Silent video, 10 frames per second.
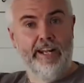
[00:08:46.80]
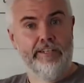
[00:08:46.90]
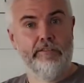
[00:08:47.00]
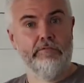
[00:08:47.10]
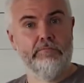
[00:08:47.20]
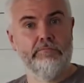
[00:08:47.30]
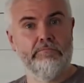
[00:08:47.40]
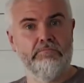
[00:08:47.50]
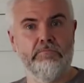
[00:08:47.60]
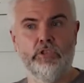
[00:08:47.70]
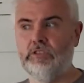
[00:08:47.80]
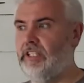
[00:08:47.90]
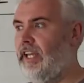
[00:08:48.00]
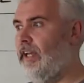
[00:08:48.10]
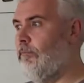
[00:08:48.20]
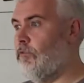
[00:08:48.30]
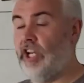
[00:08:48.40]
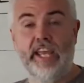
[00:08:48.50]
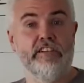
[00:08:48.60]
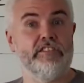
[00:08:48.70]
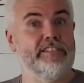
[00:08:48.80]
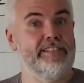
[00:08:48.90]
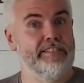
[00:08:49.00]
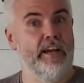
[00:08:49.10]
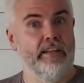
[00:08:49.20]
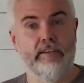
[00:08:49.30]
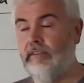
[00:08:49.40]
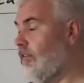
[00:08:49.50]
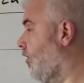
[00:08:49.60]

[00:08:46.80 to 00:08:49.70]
value just changes the sign.